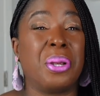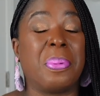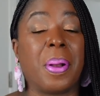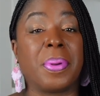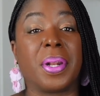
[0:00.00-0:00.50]
You're
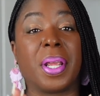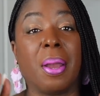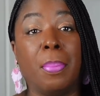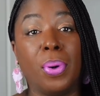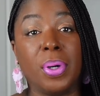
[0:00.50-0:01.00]
probably going to
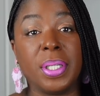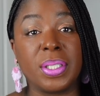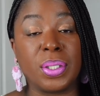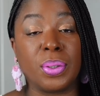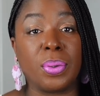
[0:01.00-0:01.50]
get more
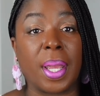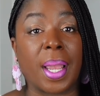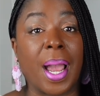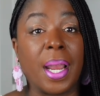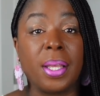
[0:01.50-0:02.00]
into like
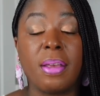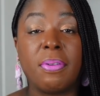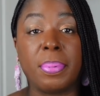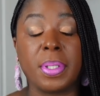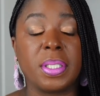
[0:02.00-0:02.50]
higher
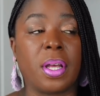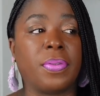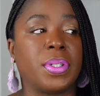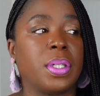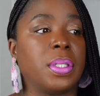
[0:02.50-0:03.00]
level police
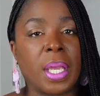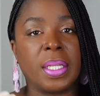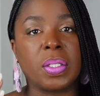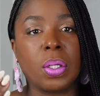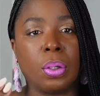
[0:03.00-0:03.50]
officers.
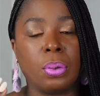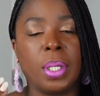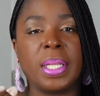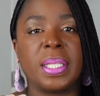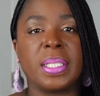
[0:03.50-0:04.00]
And so
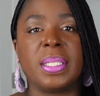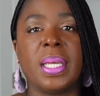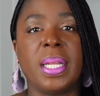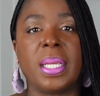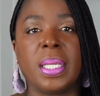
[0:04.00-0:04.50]
the
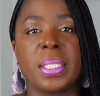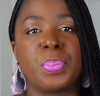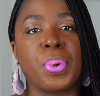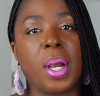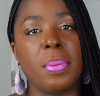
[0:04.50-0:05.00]
city is
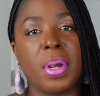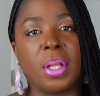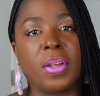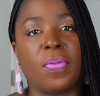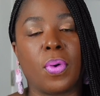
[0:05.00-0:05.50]

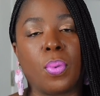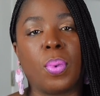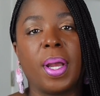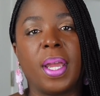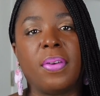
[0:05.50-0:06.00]
primarily for
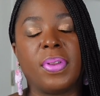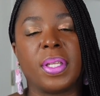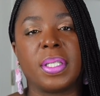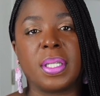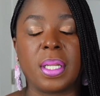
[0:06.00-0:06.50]
whatever
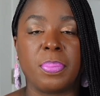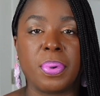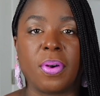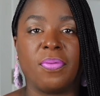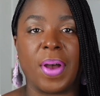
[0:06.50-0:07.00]
the city
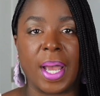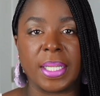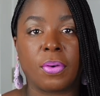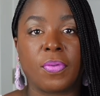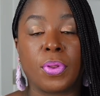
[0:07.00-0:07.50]

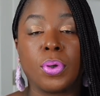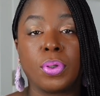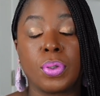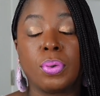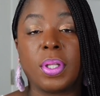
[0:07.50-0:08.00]
provides for
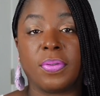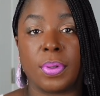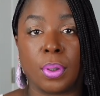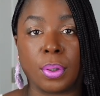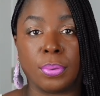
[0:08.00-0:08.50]
those who live
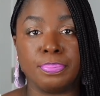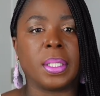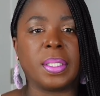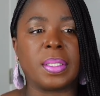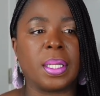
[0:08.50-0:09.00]
local.
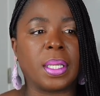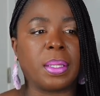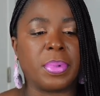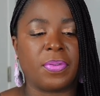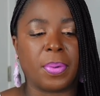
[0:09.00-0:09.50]
The city
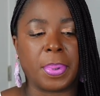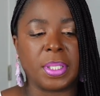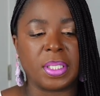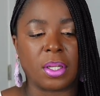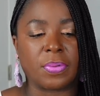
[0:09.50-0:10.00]
could be for
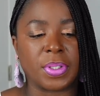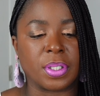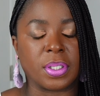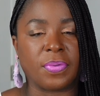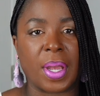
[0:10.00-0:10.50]
police
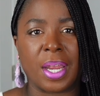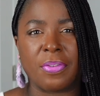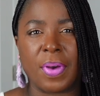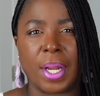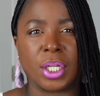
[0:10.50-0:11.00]
officers,
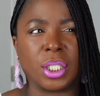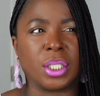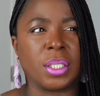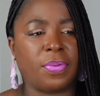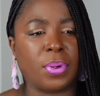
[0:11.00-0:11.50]

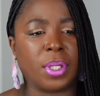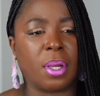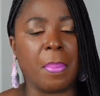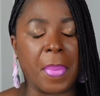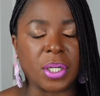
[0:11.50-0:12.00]
firefighters, for
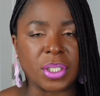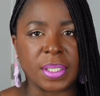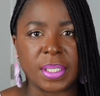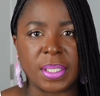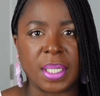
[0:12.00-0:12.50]
your
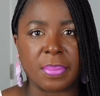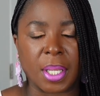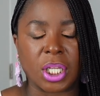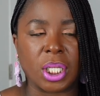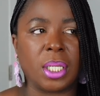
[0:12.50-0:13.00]
emergency team,
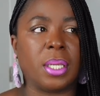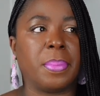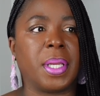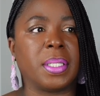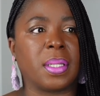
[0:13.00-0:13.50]
like your
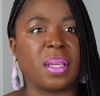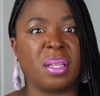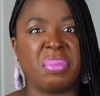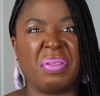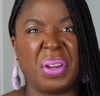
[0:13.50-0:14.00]
EMS. It
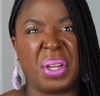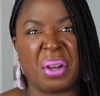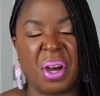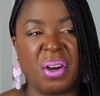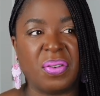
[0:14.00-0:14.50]
could be for your
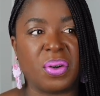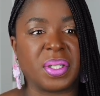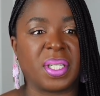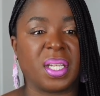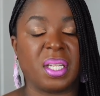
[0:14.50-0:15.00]
golf
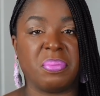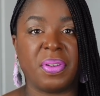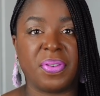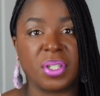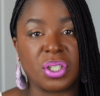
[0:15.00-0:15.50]
course. It could be
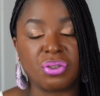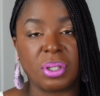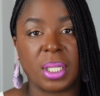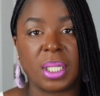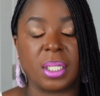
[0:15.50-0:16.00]
for your
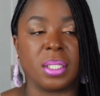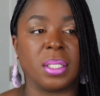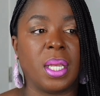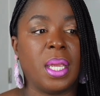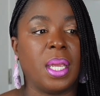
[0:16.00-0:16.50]
street cleaners.
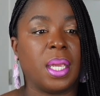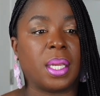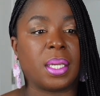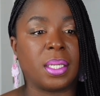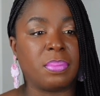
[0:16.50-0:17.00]

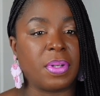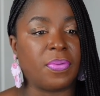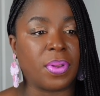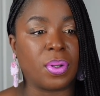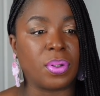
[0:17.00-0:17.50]
It could be
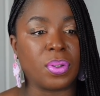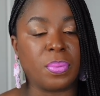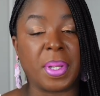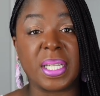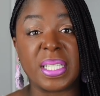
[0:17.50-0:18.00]
for those who
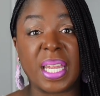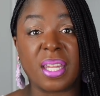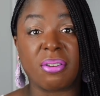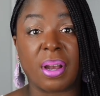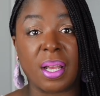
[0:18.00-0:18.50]
maintain the
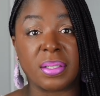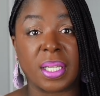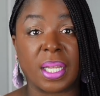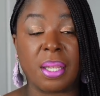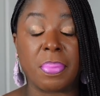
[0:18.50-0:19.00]
grounds
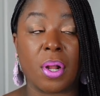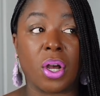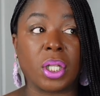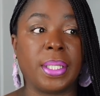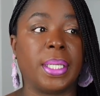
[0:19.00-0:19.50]
and keep it all
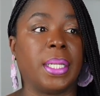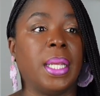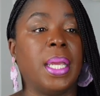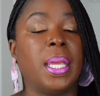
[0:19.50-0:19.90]
clean.